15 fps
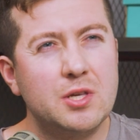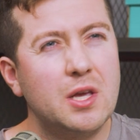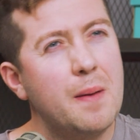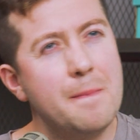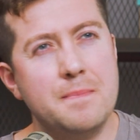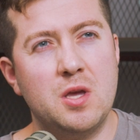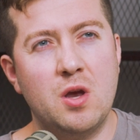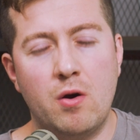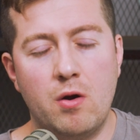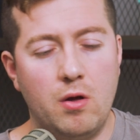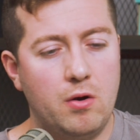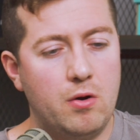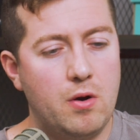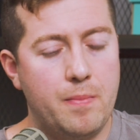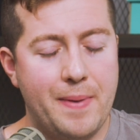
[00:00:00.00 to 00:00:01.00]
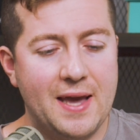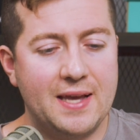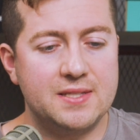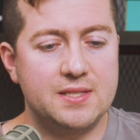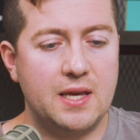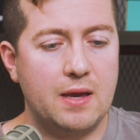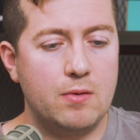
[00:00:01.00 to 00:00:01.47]
was like a mural or a
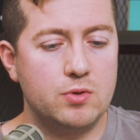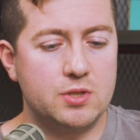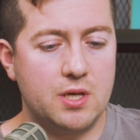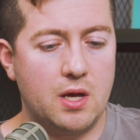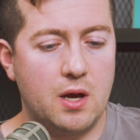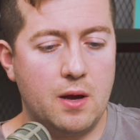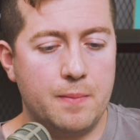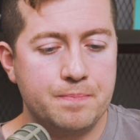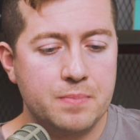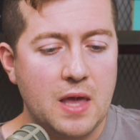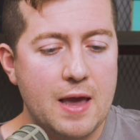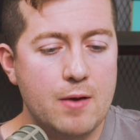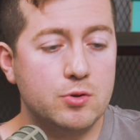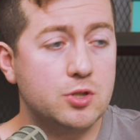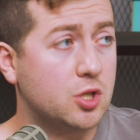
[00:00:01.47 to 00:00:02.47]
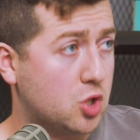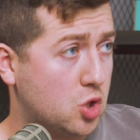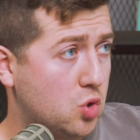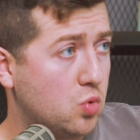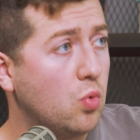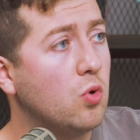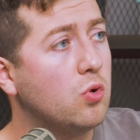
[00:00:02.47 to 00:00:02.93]
painting. It was a
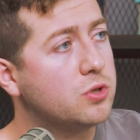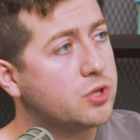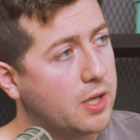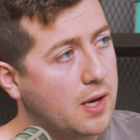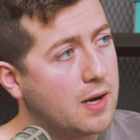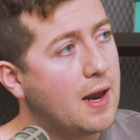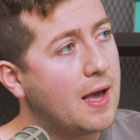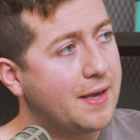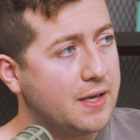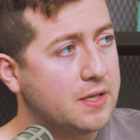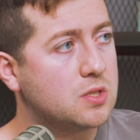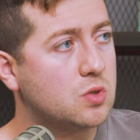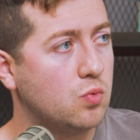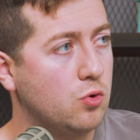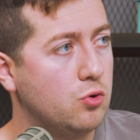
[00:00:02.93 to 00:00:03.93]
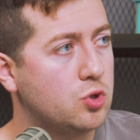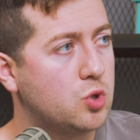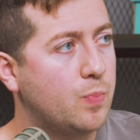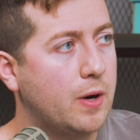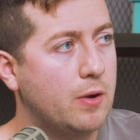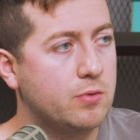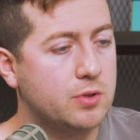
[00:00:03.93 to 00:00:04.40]
swoosh, like a Nike swoosh,
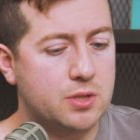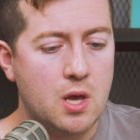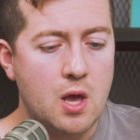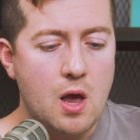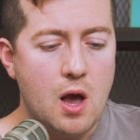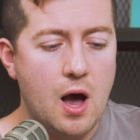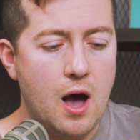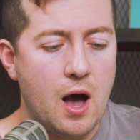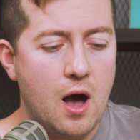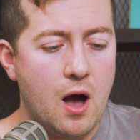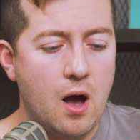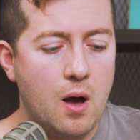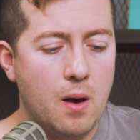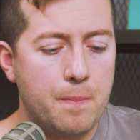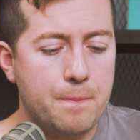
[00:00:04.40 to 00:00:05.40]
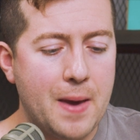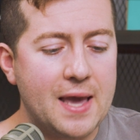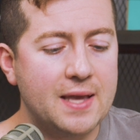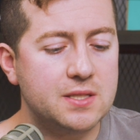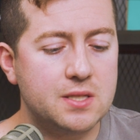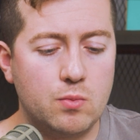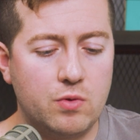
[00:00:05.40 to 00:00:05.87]
but it was
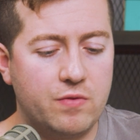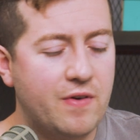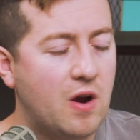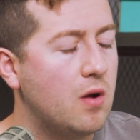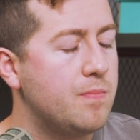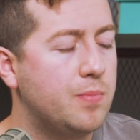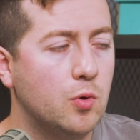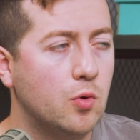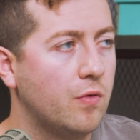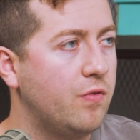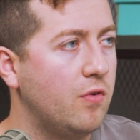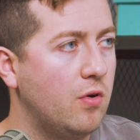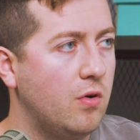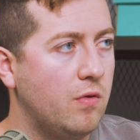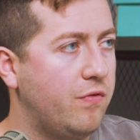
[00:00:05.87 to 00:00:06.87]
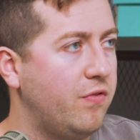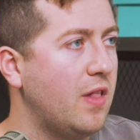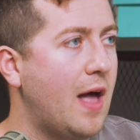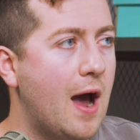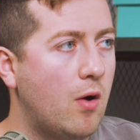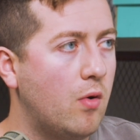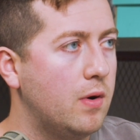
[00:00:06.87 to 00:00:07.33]
painted with very beautiful
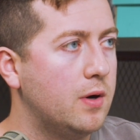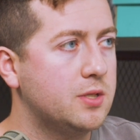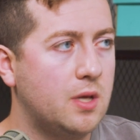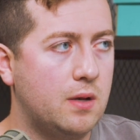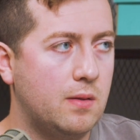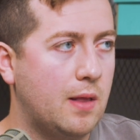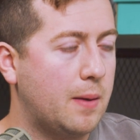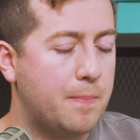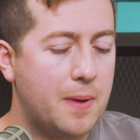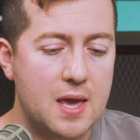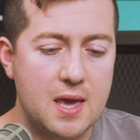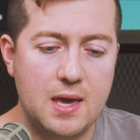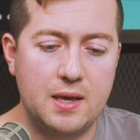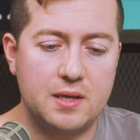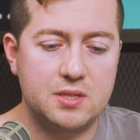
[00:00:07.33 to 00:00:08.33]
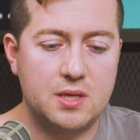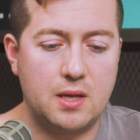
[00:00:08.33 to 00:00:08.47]
flowers and like pinks.